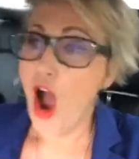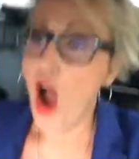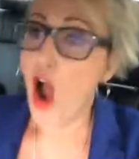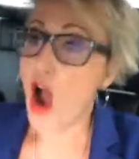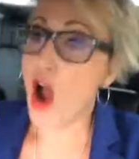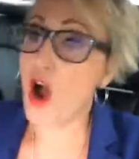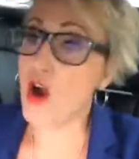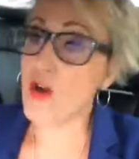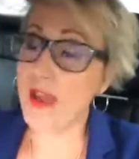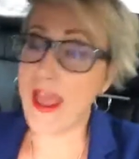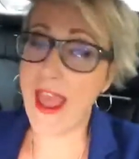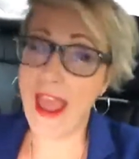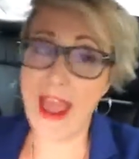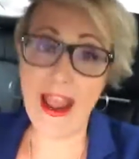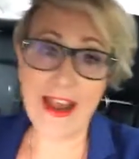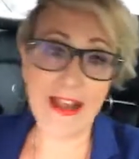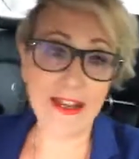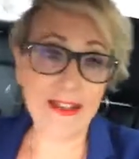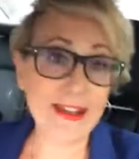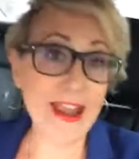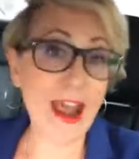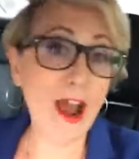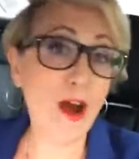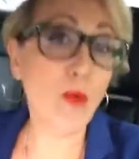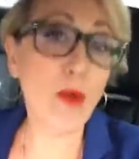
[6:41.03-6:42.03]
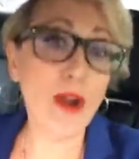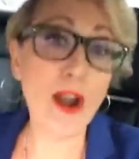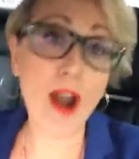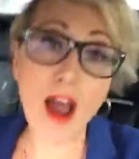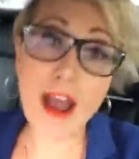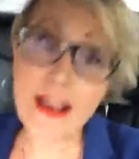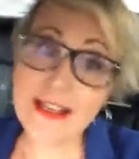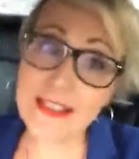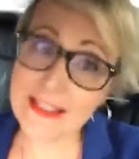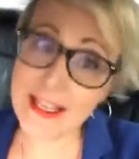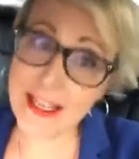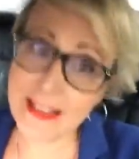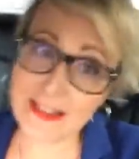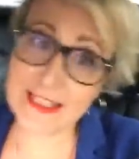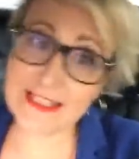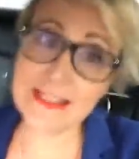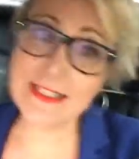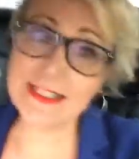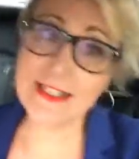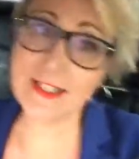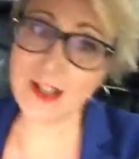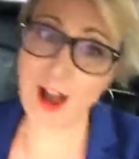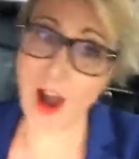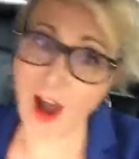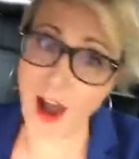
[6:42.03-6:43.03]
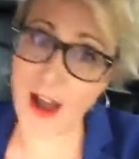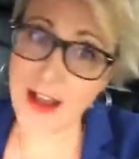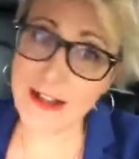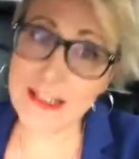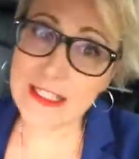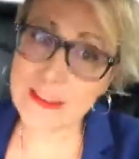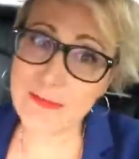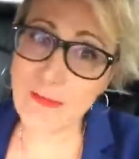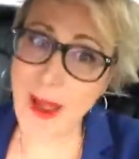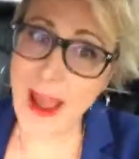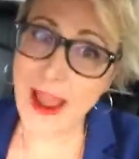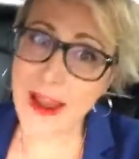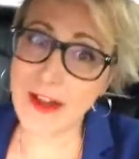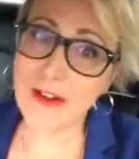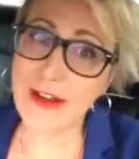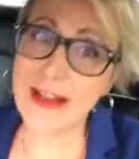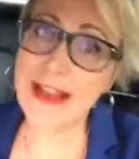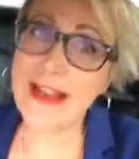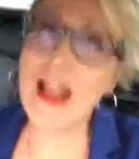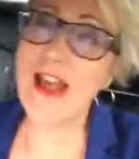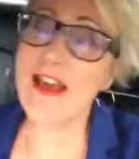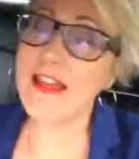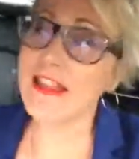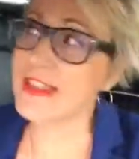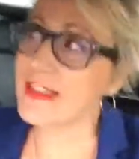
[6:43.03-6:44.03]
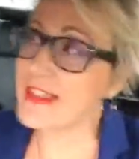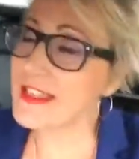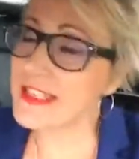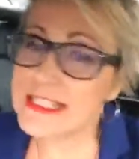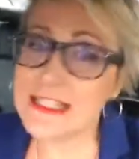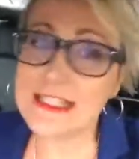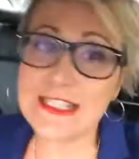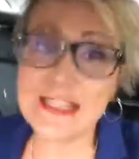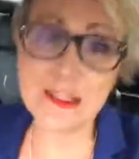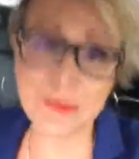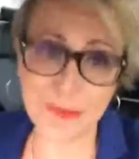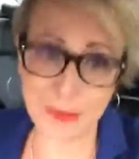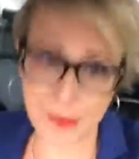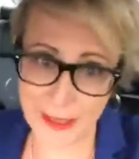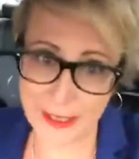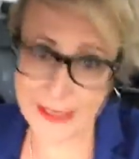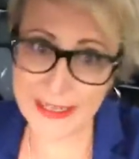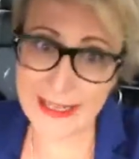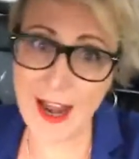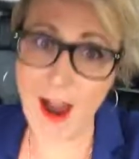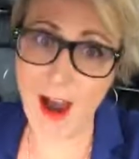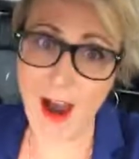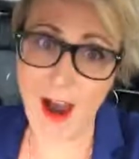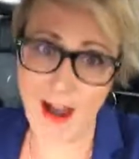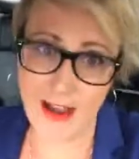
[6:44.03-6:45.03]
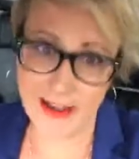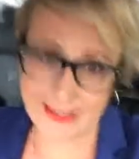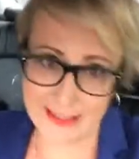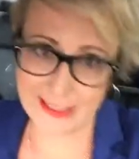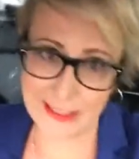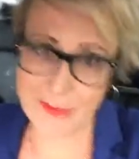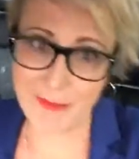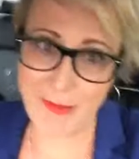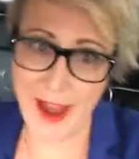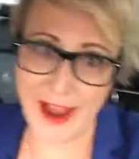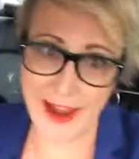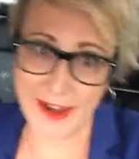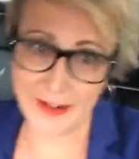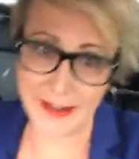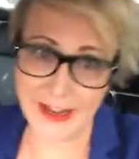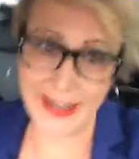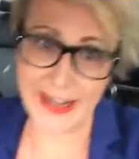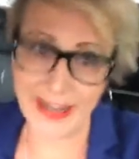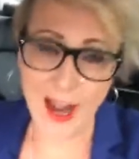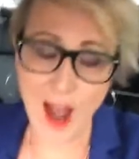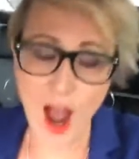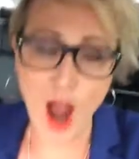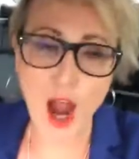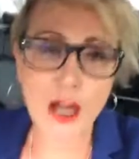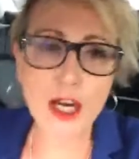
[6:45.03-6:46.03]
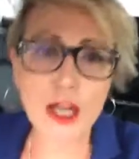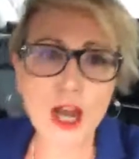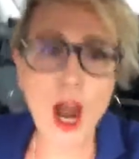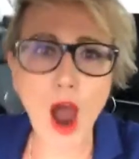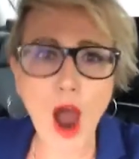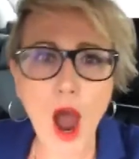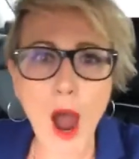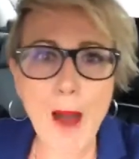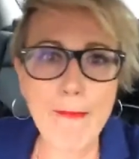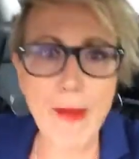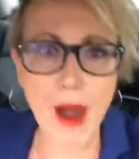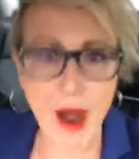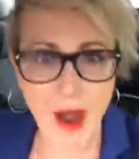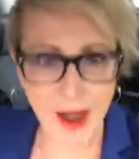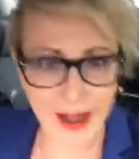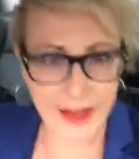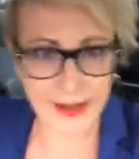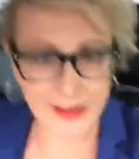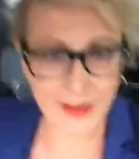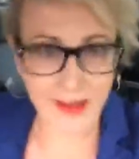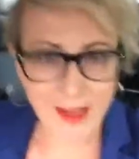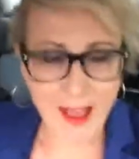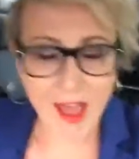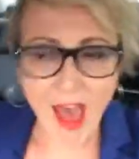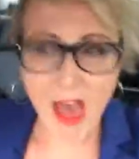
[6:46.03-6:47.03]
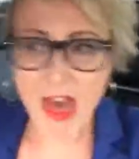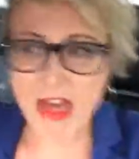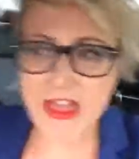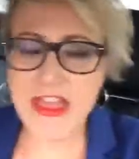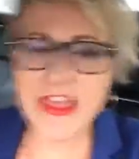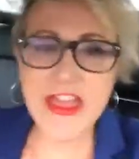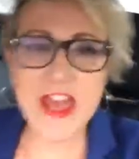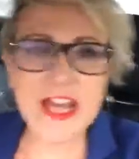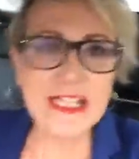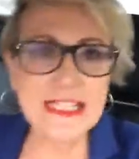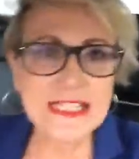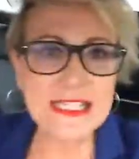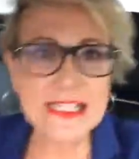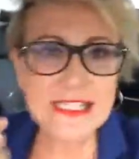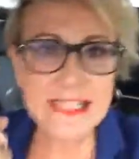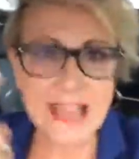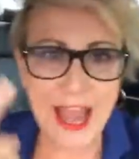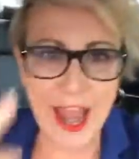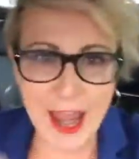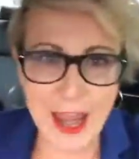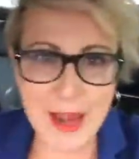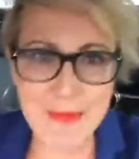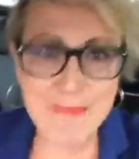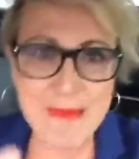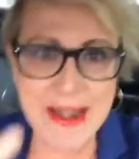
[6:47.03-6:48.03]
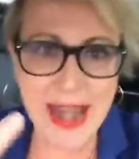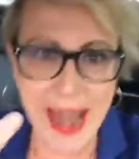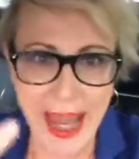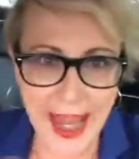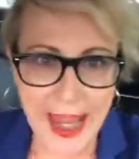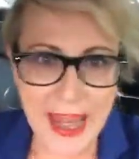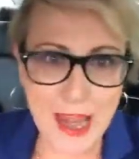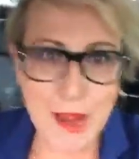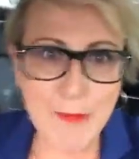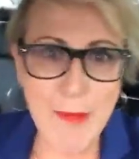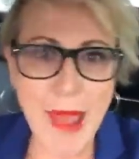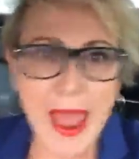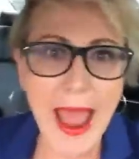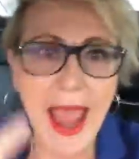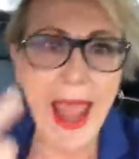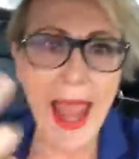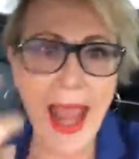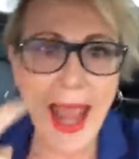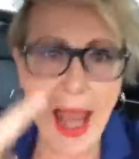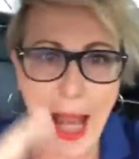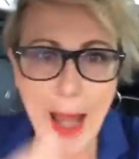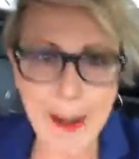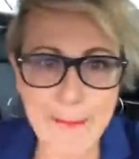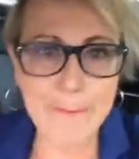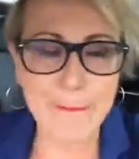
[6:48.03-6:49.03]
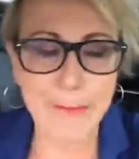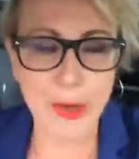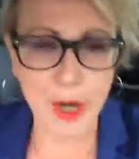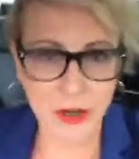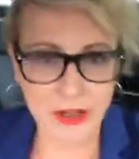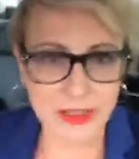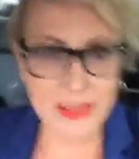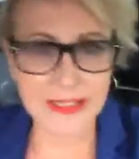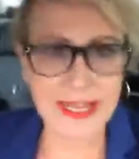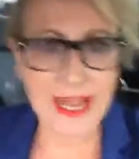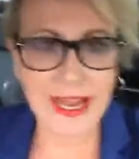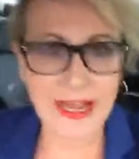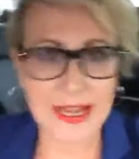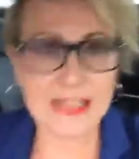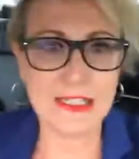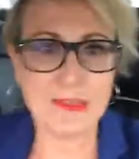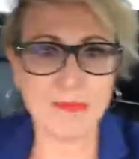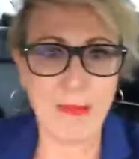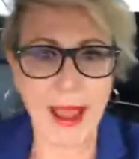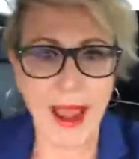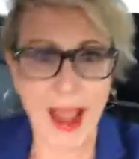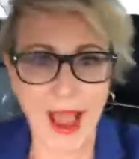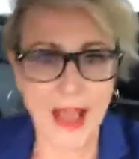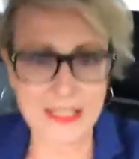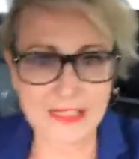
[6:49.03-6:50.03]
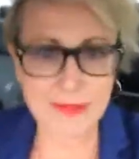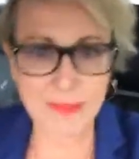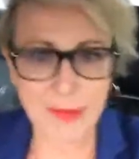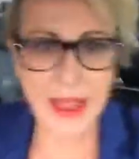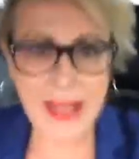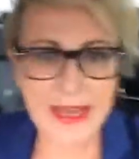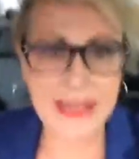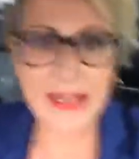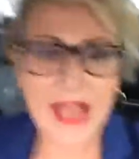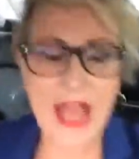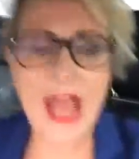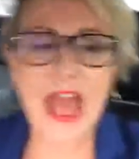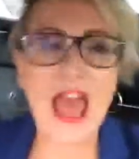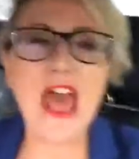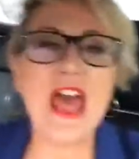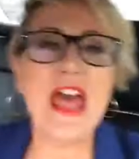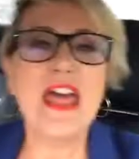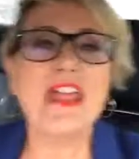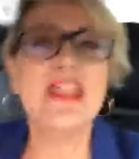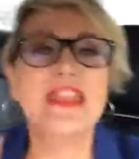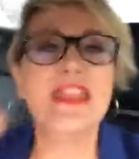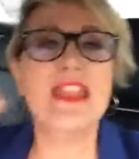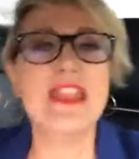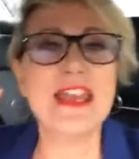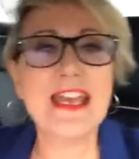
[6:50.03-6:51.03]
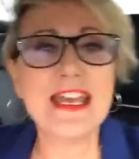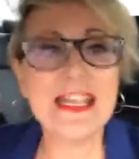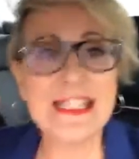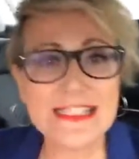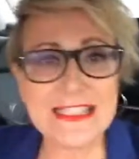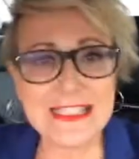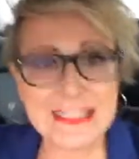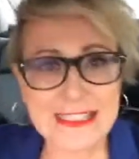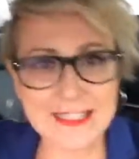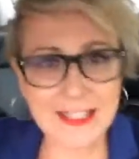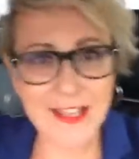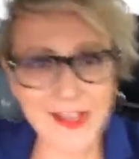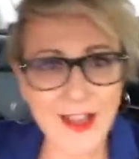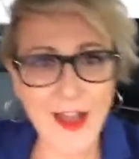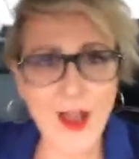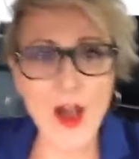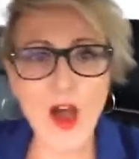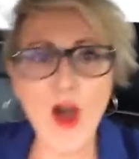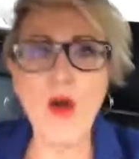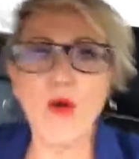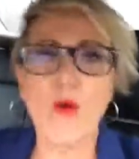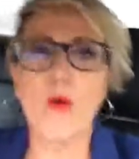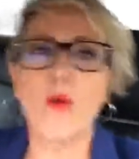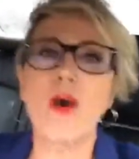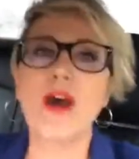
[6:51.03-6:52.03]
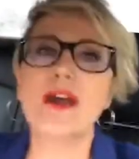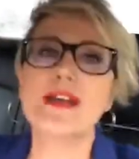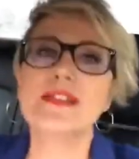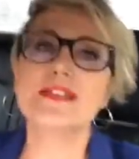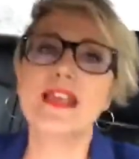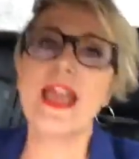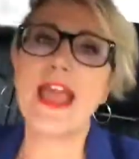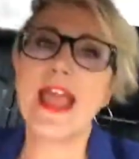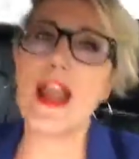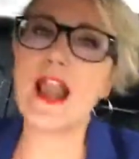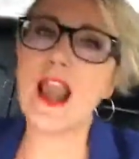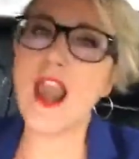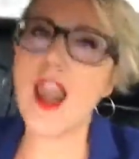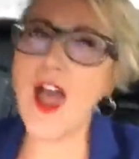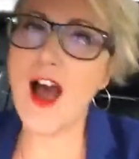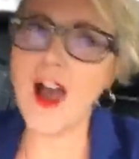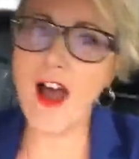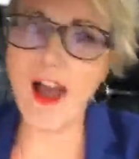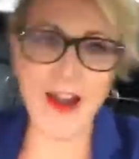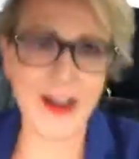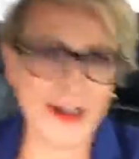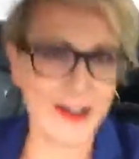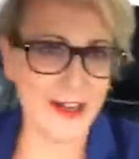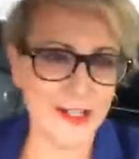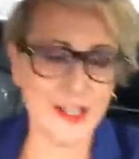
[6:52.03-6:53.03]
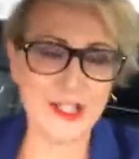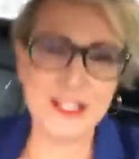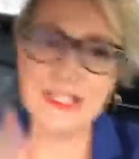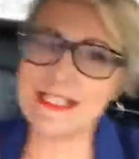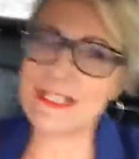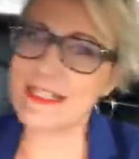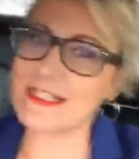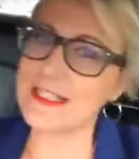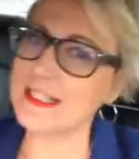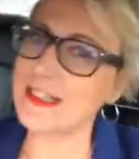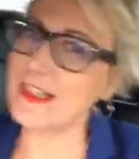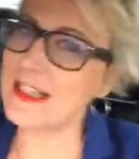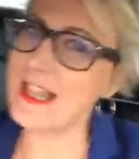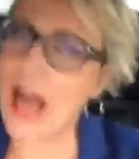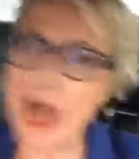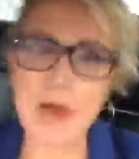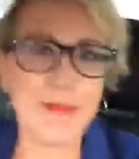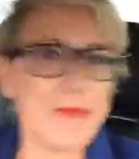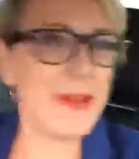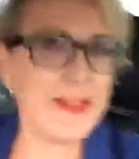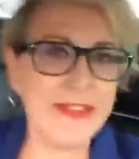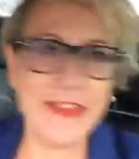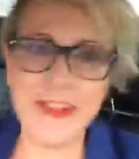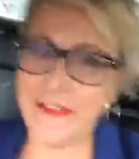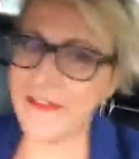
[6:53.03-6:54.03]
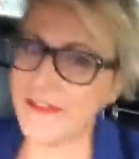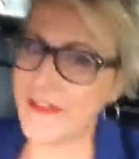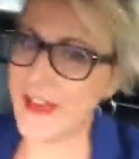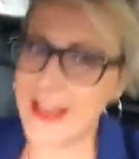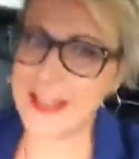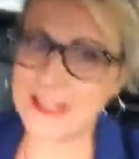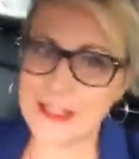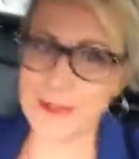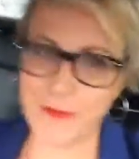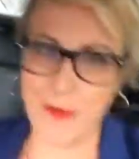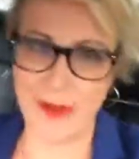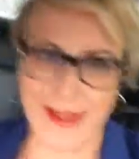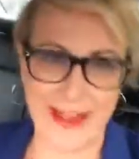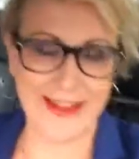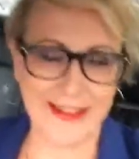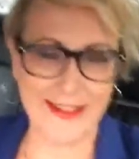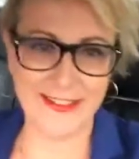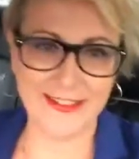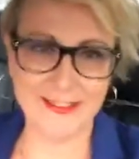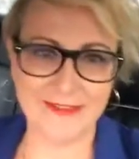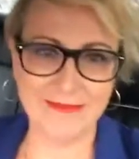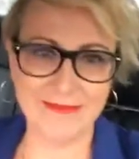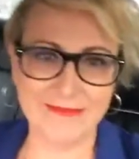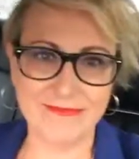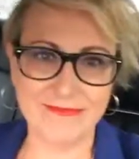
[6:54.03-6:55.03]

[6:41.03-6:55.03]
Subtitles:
Okay, now when I say this is awe-inspiring, this is pretty awe-inspiring. Come on, the same name and birth date as my husband? This was a large slap in the face wink.